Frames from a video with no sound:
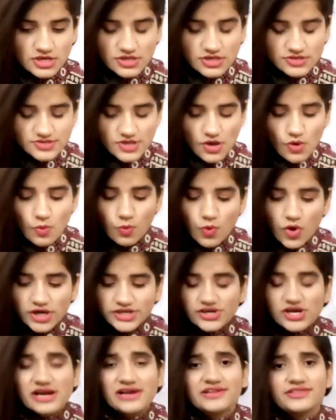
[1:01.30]
So what
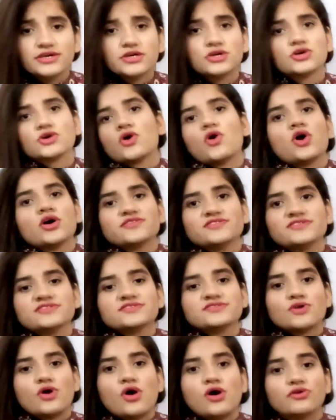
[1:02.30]
are the causes
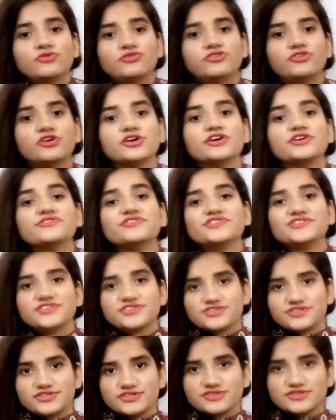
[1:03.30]
of
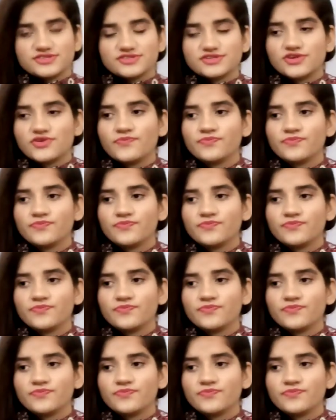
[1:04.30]
resistance?